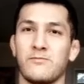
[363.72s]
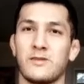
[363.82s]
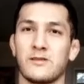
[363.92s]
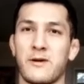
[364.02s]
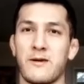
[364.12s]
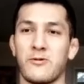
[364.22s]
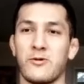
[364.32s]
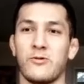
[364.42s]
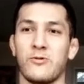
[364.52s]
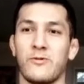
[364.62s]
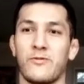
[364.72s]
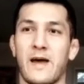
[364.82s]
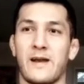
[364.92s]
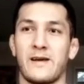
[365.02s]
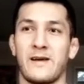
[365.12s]
just people who have
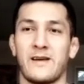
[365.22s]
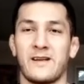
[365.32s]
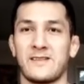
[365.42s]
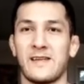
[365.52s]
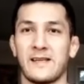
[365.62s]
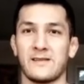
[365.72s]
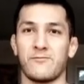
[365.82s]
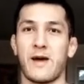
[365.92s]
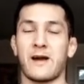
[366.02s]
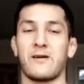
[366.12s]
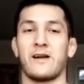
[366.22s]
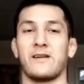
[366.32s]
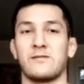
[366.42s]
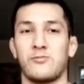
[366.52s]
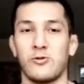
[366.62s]
had an extensive background
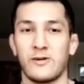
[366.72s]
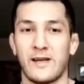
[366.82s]
in sport